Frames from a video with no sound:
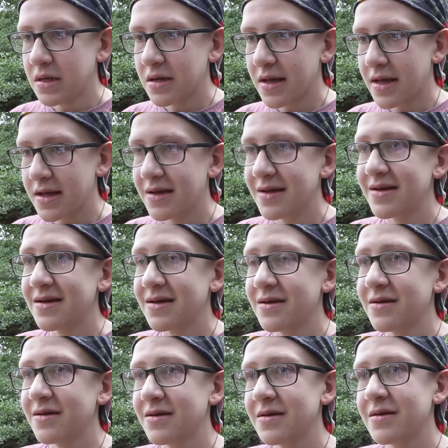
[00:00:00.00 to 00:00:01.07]
you were trying
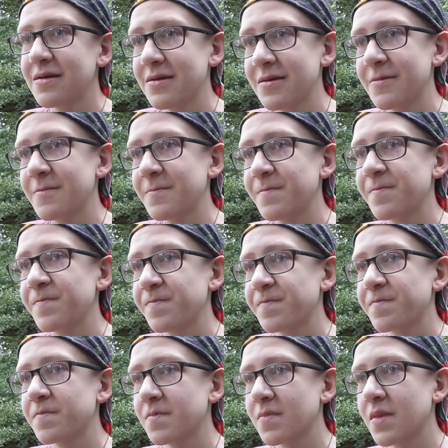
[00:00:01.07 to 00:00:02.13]
to carry on with your
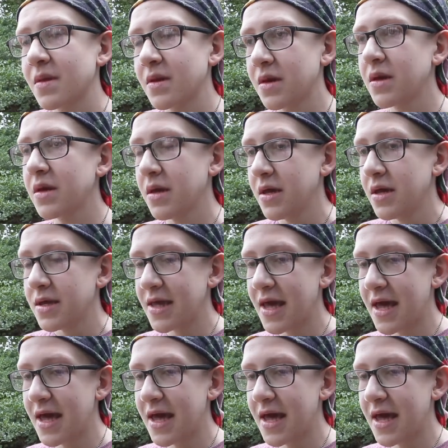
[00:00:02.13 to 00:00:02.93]
schoolwork while you were there, weren't